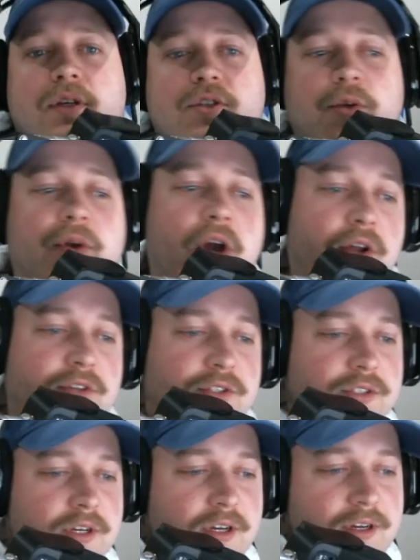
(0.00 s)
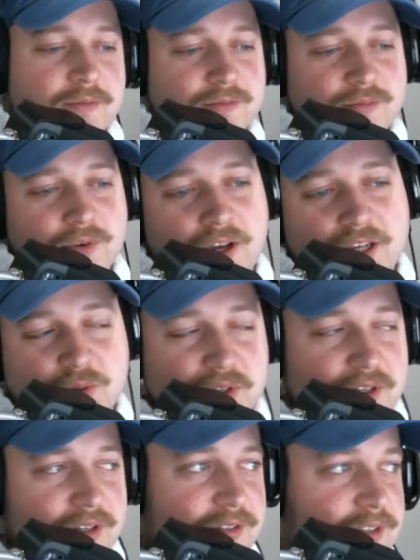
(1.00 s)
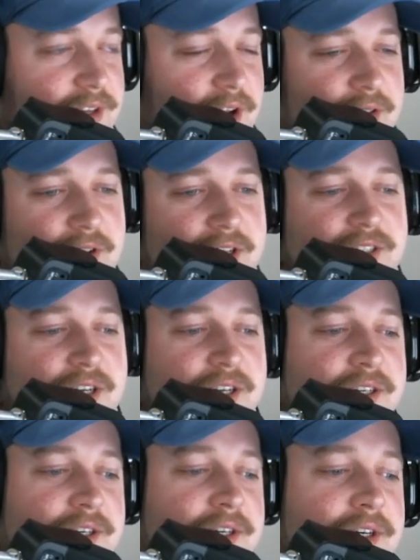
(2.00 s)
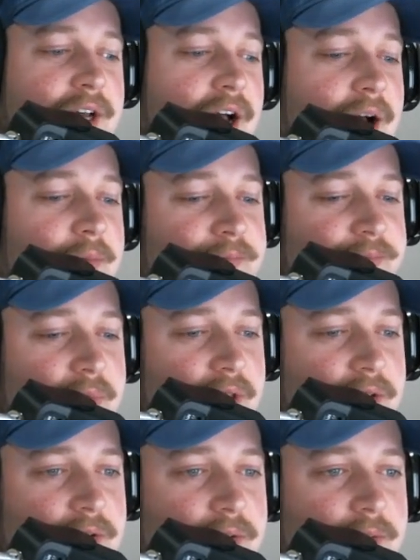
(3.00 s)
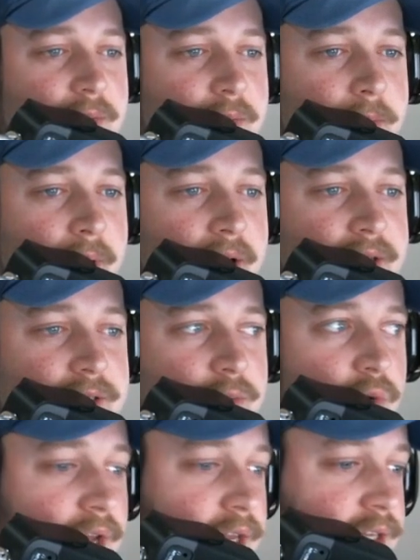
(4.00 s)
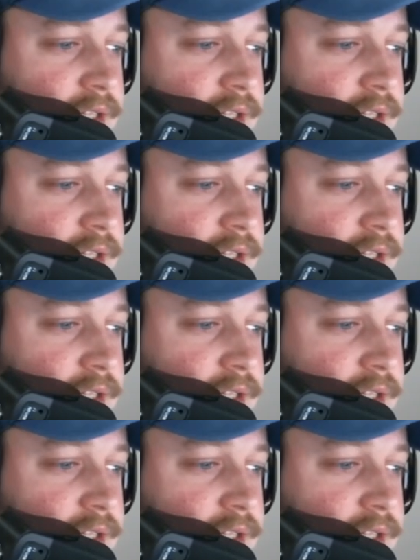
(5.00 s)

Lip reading: Supercoach, I guess, with the the VC. But we'll get